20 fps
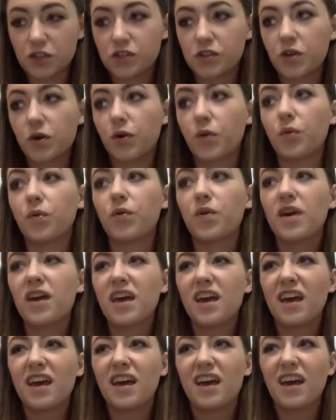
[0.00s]
So
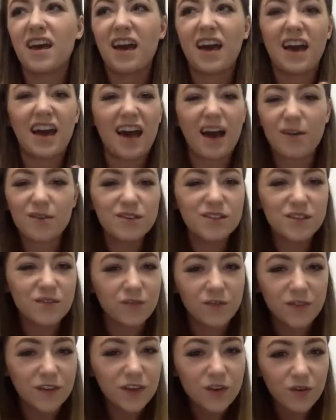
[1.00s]
how does it
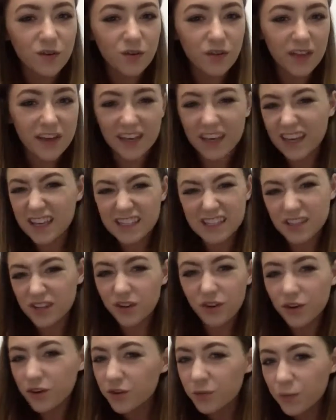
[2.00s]
feel? Like, is it a
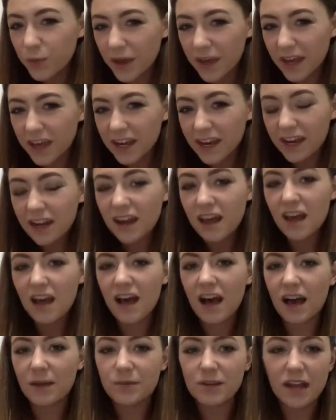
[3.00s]
good pen?
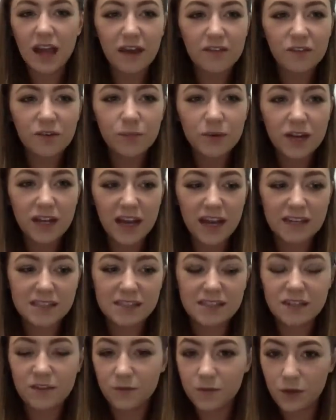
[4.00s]
I mean, everybody has a
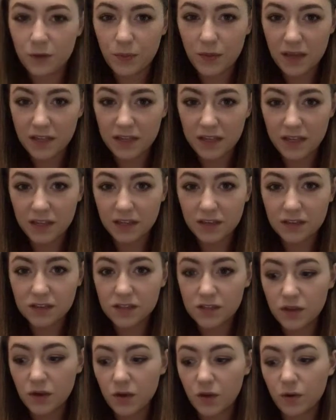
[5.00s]
different opinion.
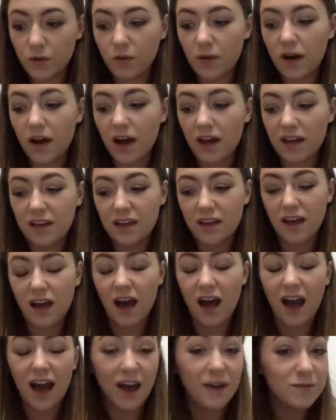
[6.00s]
So
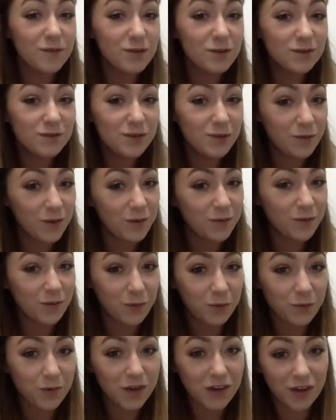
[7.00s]
I've been using Wink for
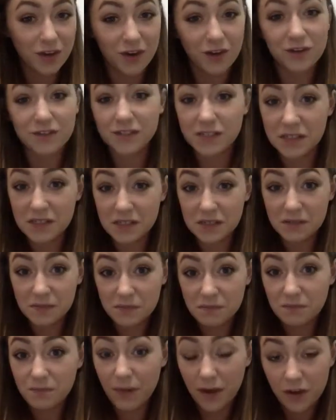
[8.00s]
3 years. It's
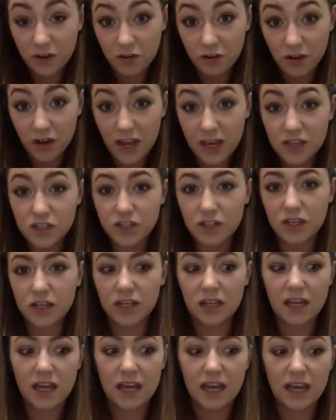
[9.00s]
my
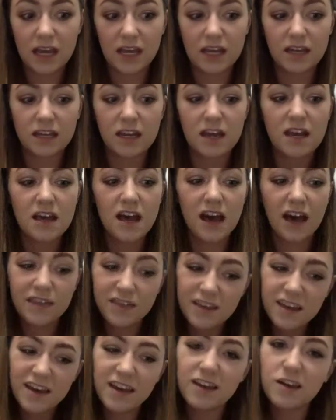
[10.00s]
creation, and I
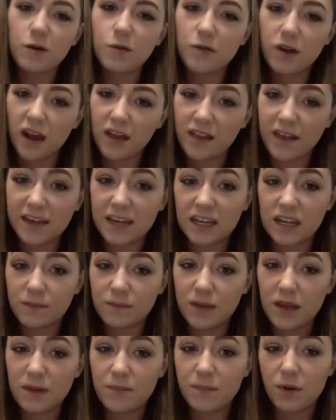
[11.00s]
think I know what I like in a
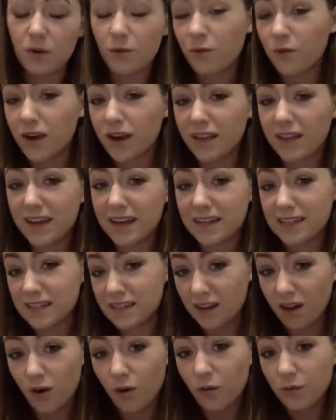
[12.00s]
pen, but what I like is
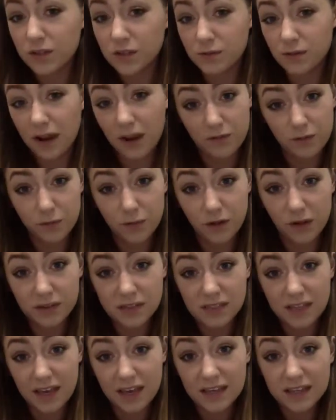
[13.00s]
not always what everyone
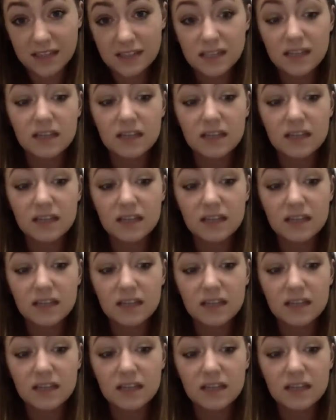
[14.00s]
else likes.